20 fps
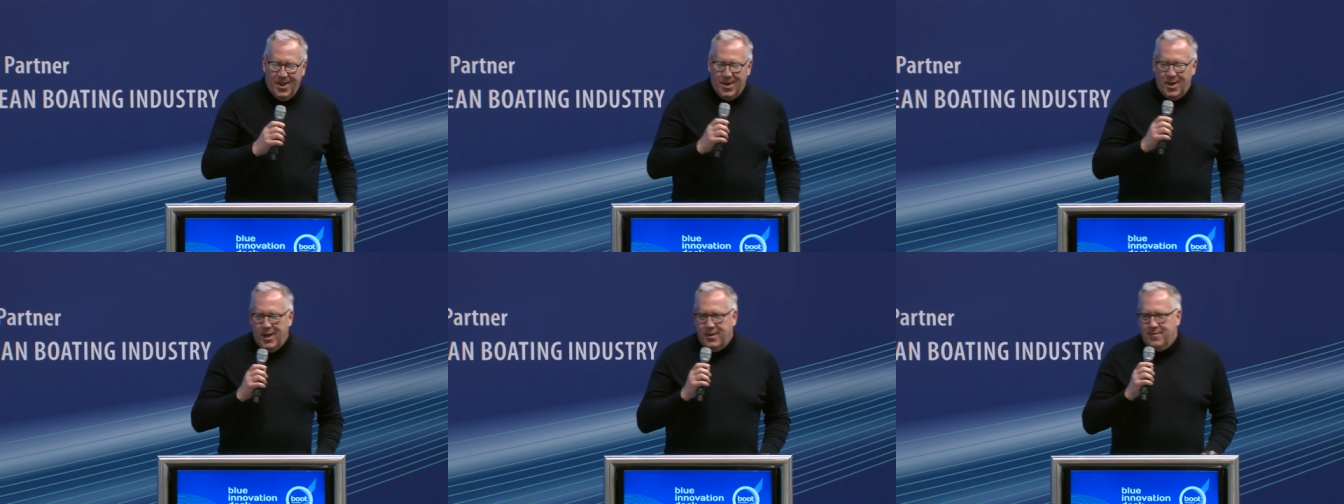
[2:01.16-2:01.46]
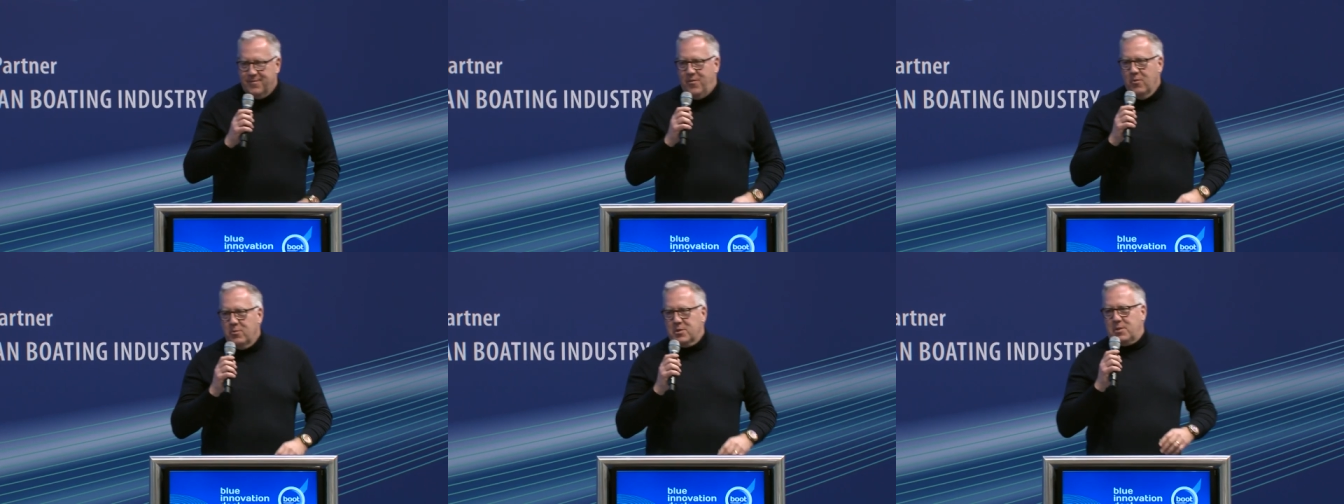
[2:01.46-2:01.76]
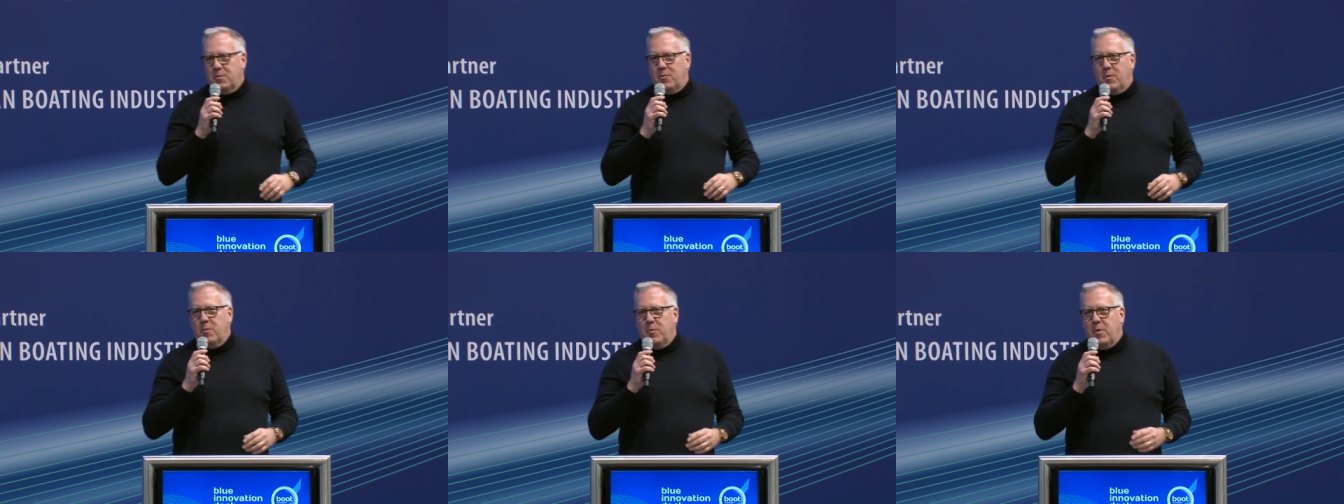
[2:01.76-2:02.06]

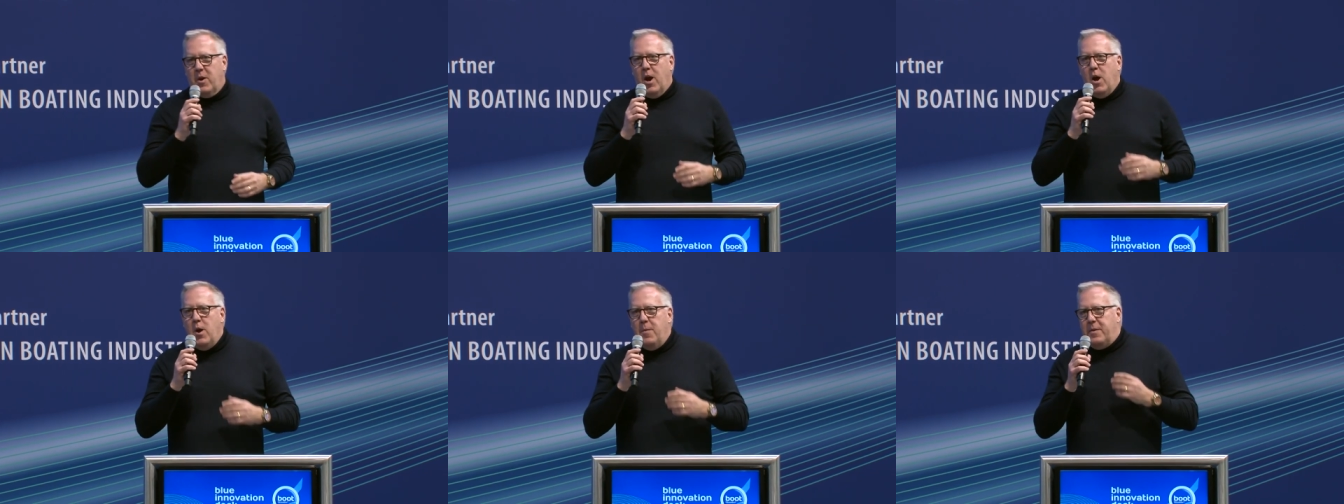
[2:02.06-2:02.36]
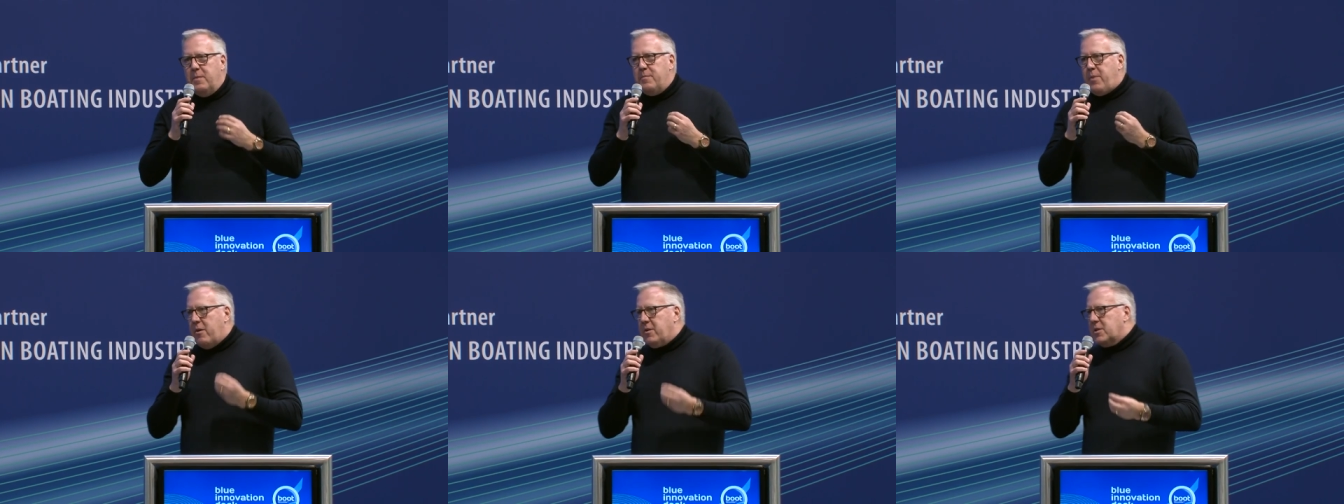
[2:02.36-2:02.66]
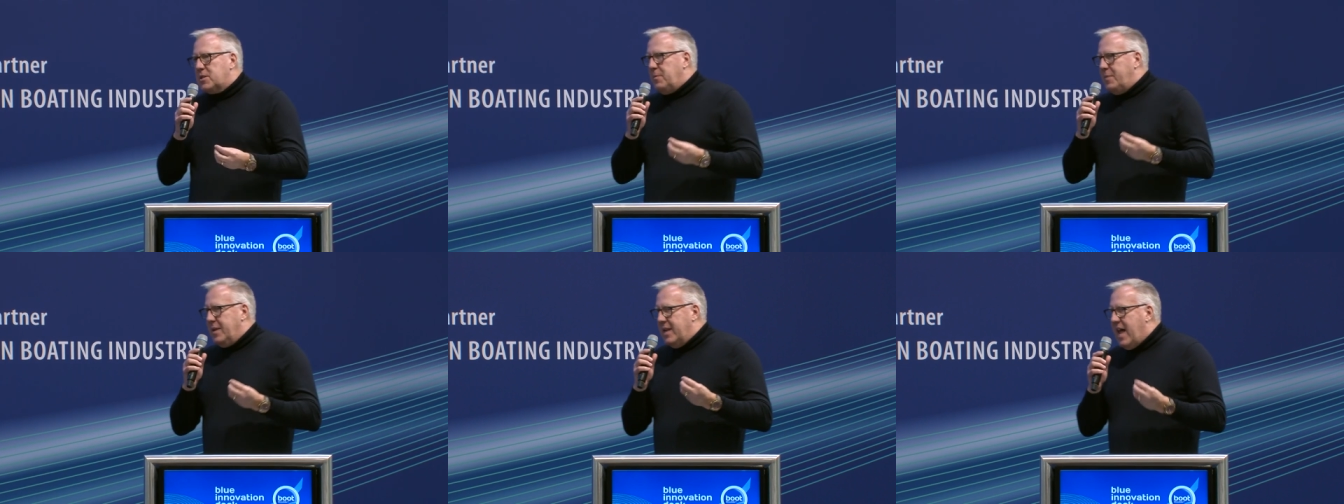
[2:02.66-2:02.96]
Unfortunately, we're hoping Boris
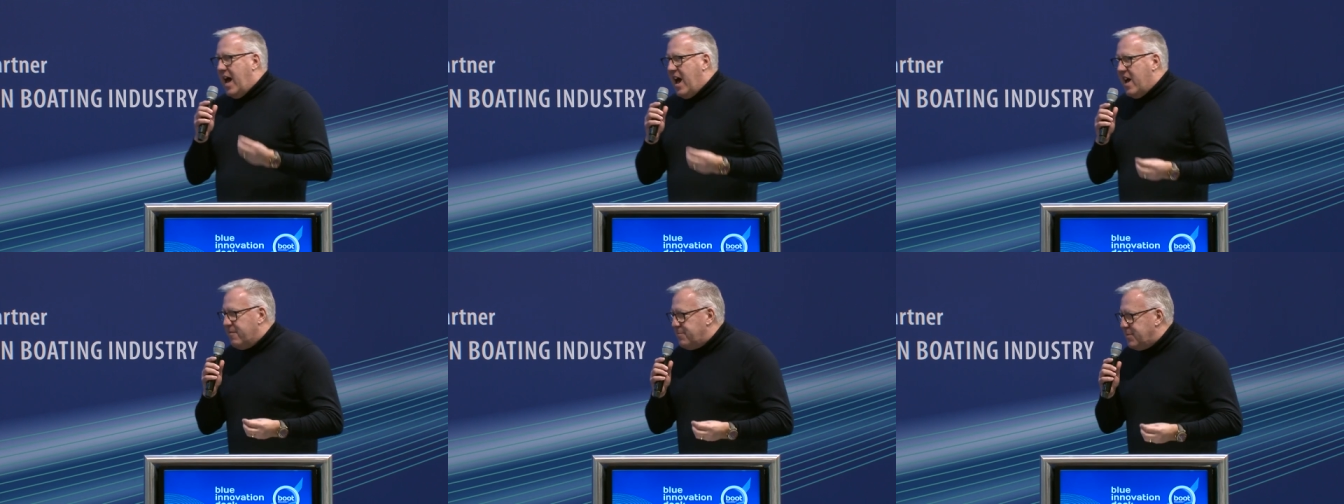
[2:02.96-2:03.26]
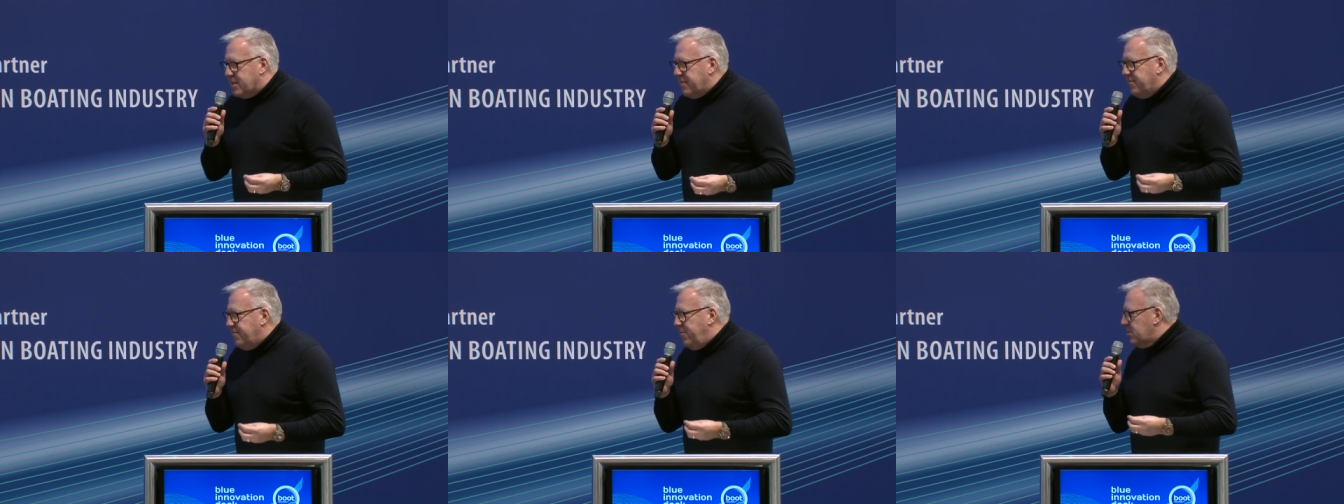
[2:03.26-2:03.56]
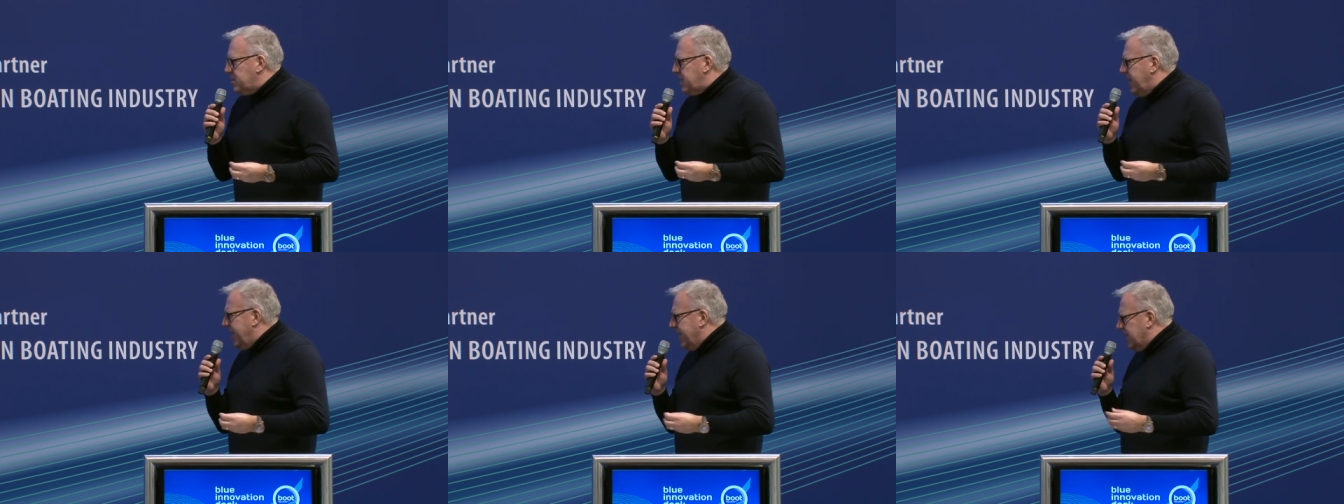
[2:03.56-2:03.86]
could be live, but
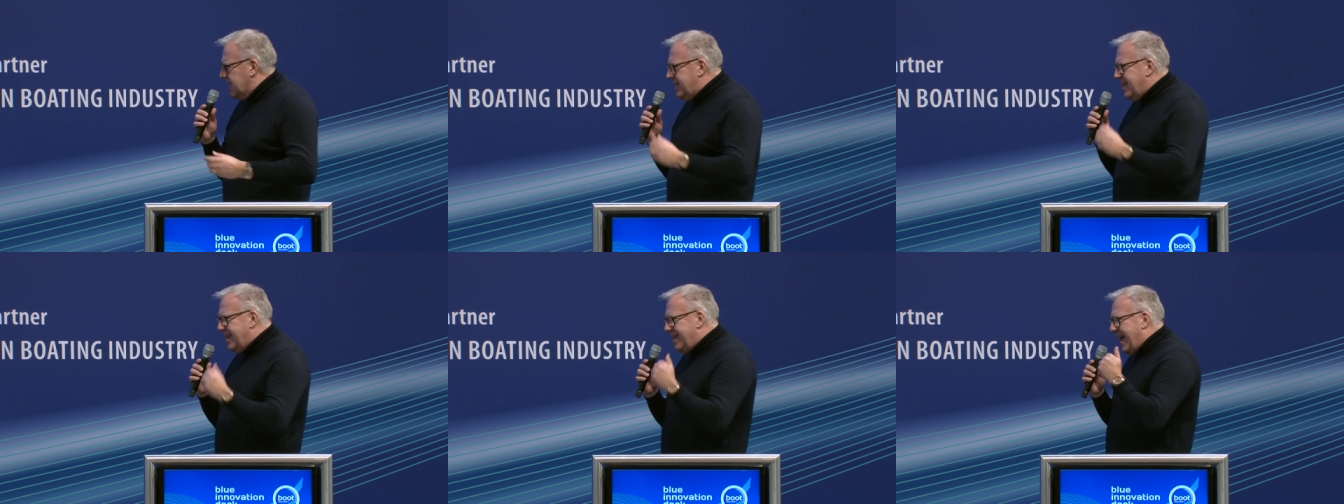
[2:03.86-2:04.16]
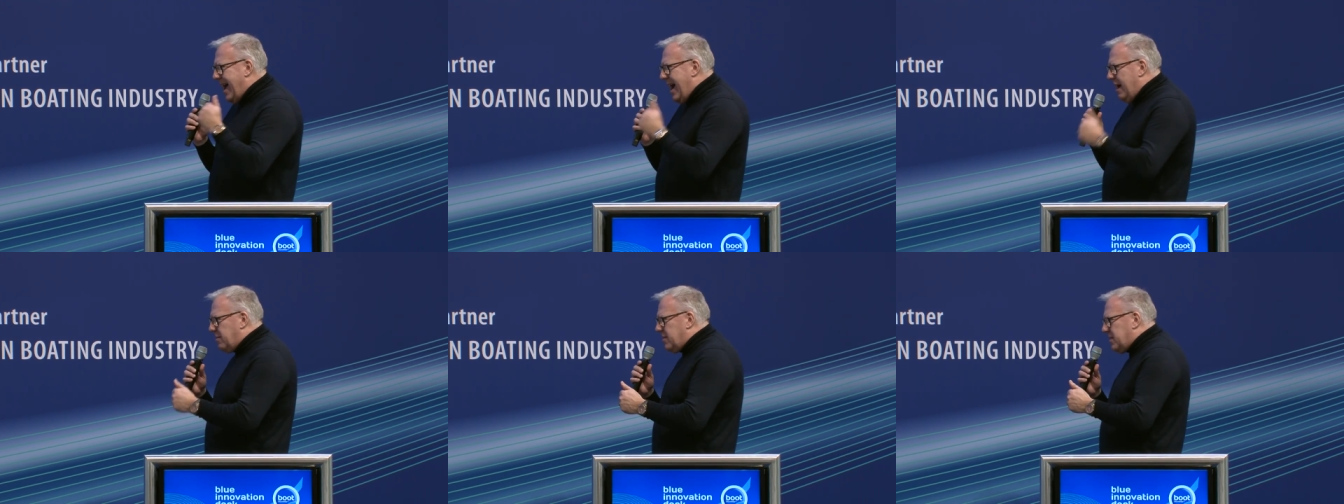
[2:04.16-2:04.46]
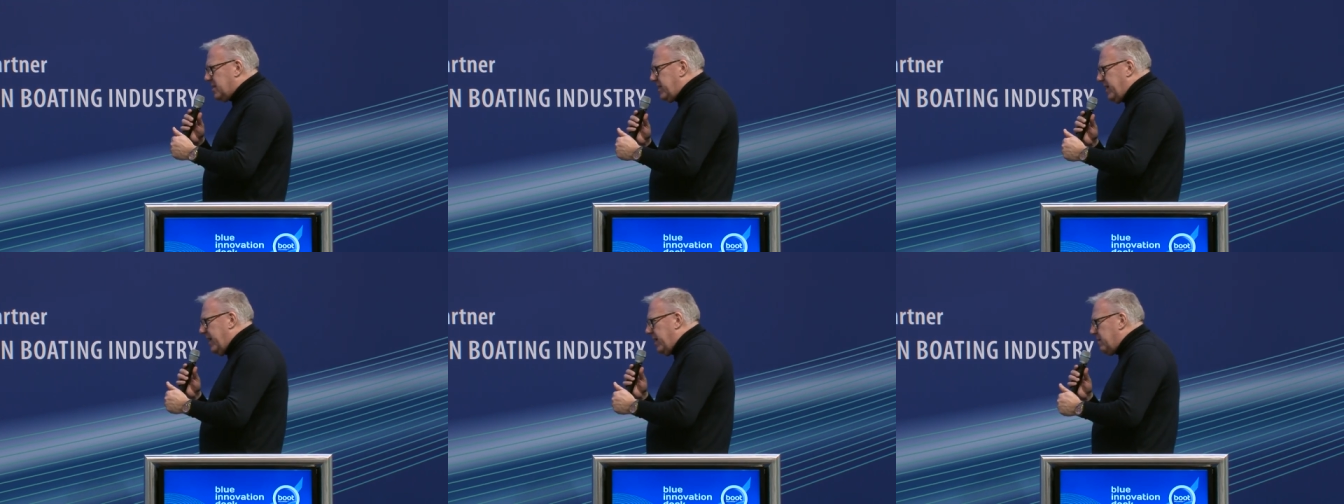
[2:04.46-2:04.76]
unfortunately, he's out at
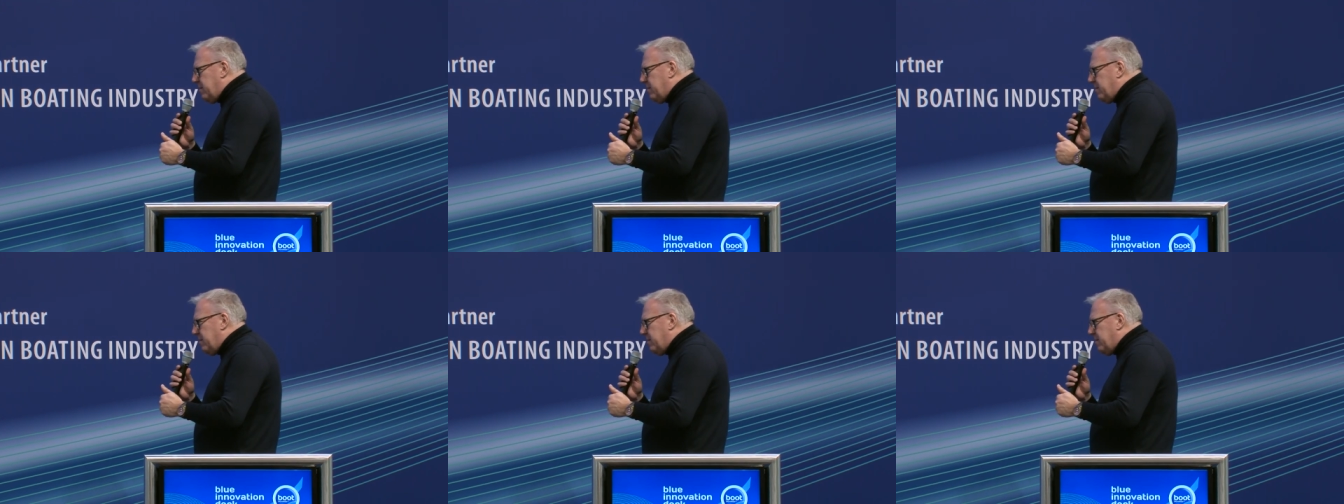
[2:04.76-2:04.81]
sea at the